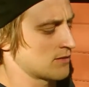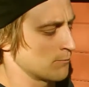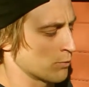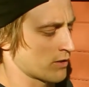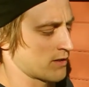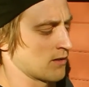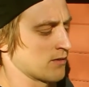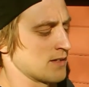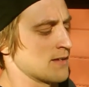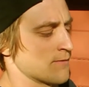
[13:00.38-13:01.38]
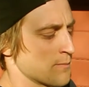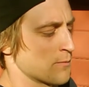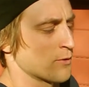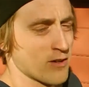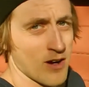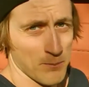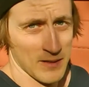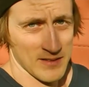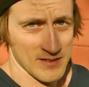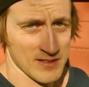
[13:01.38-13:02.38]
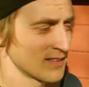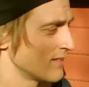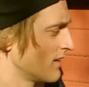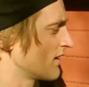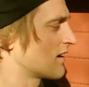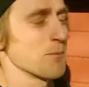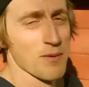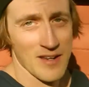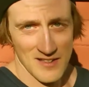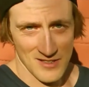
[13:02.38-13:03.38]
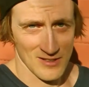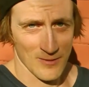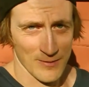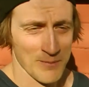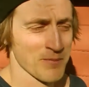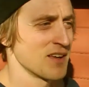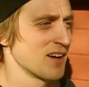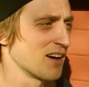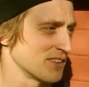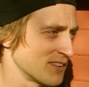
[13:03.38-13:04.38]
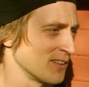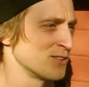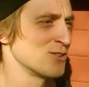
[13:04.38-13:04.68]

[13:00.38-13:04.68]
working on even more complex combinations of them until